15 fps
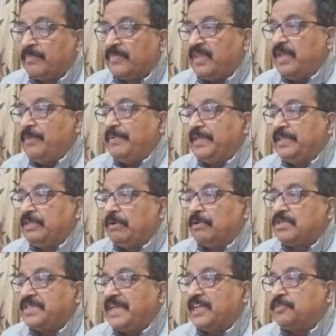Even though
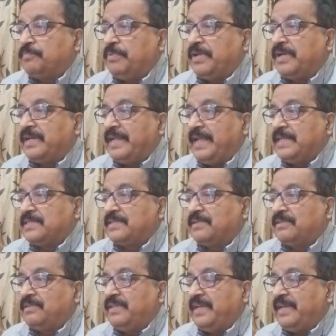Shakespeare
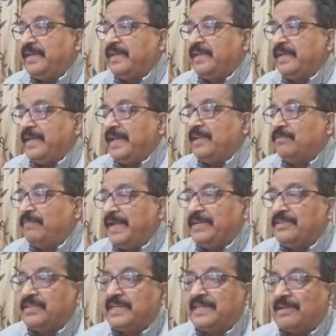isn't the
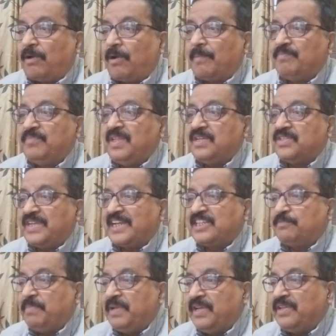inventor of the
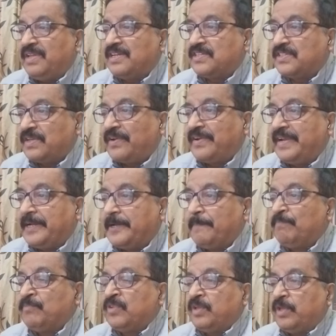Shakespearean sonnet,
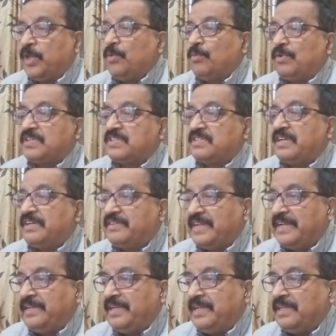he was
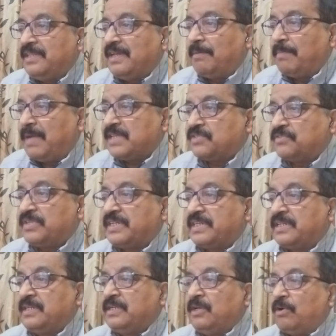certainly the
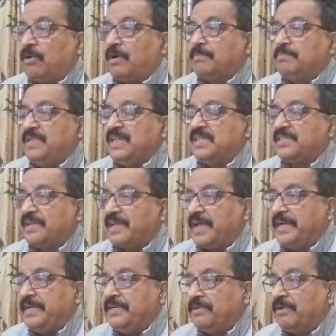master of this
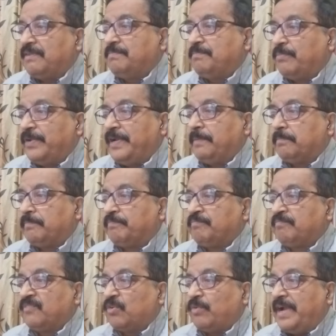kind of poem.
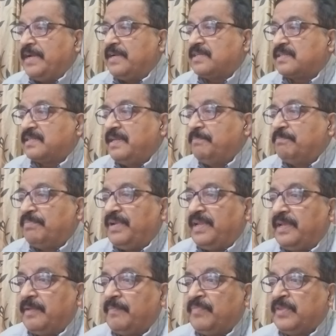Quite
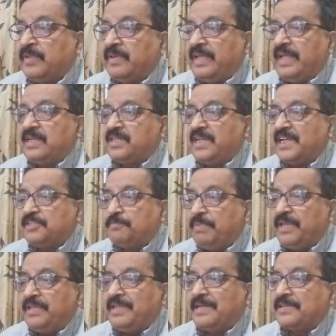simply, a
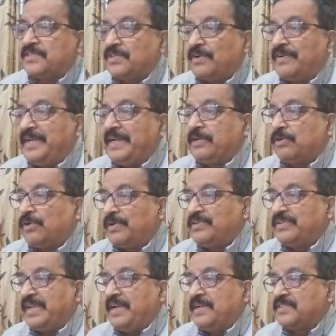Shakespearean sonnet
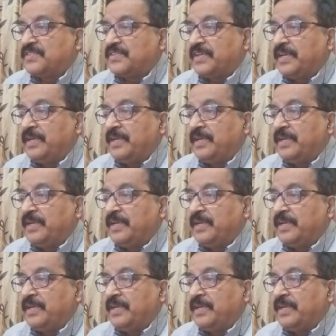contains